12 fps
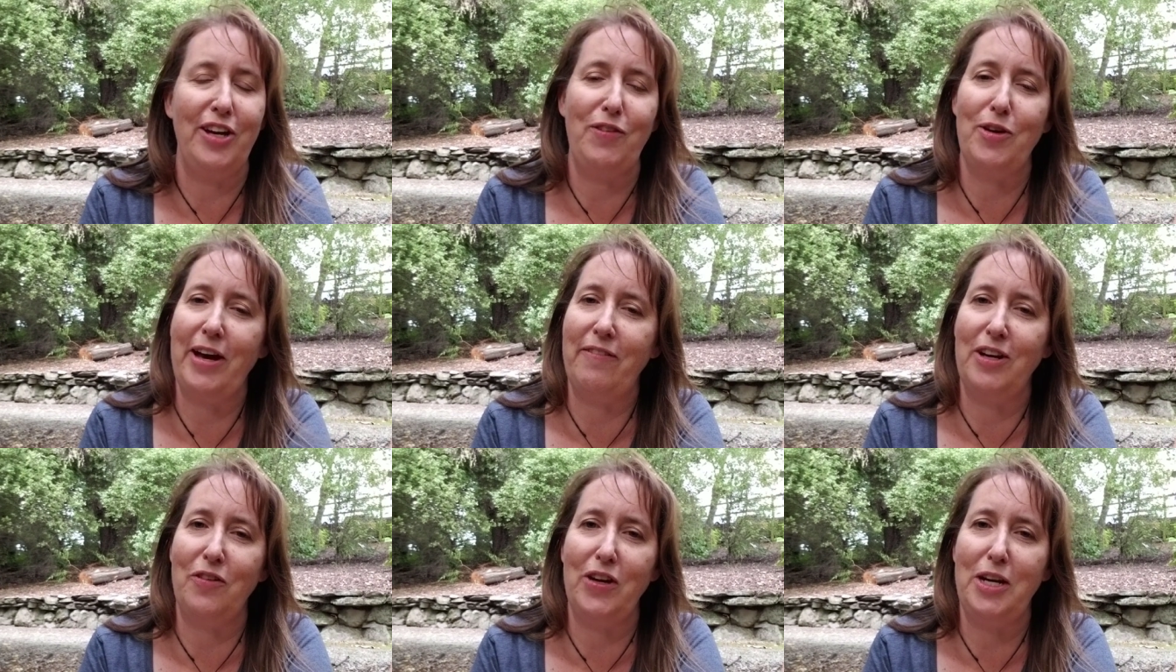If you
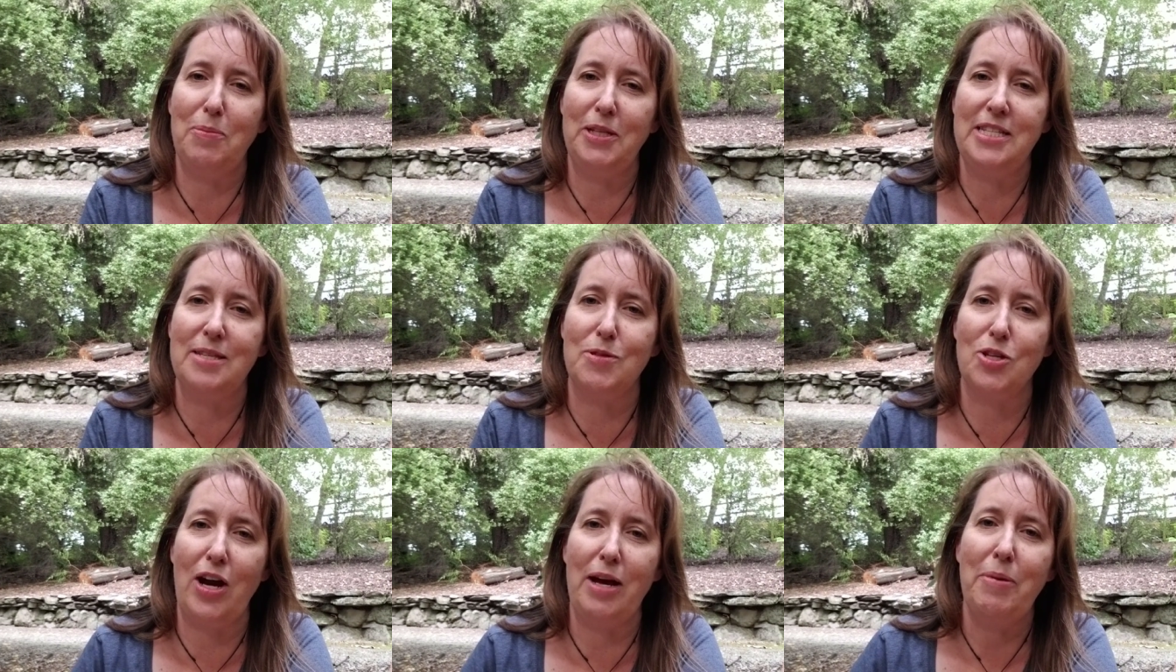haven't already, please
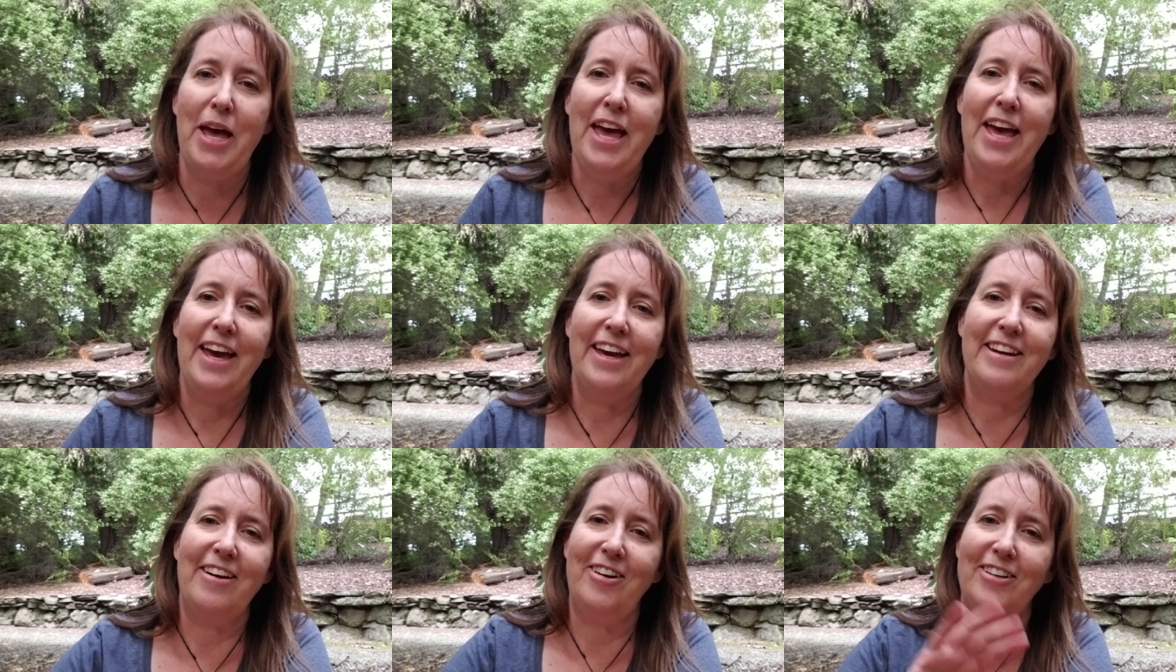subscribe,
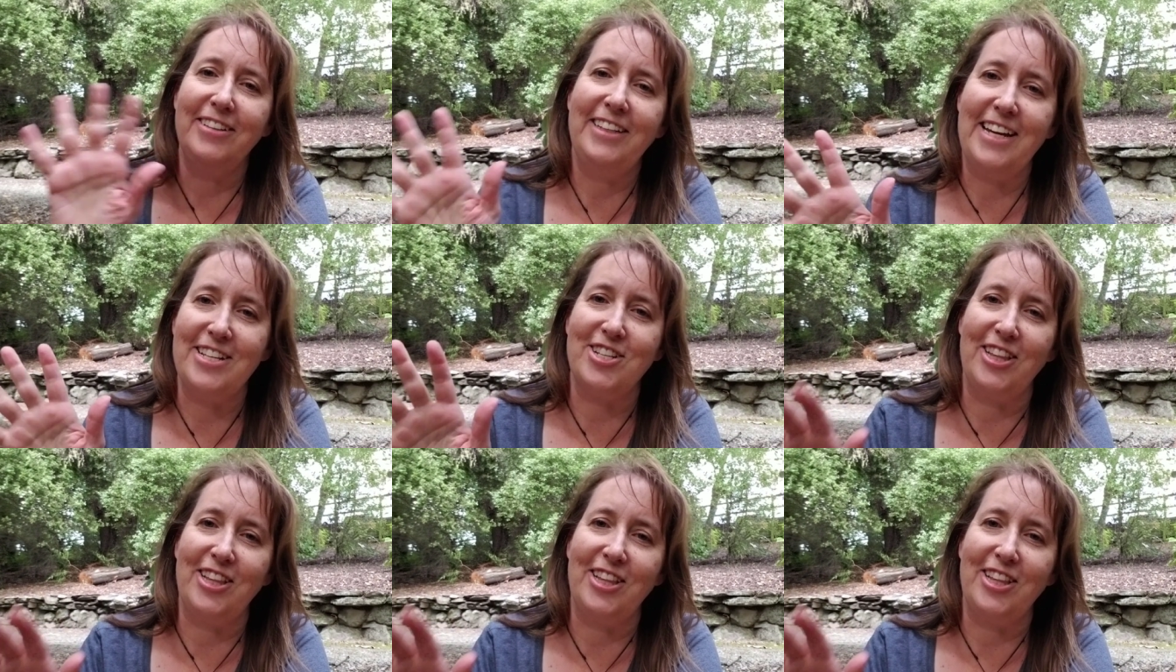and I'll catch you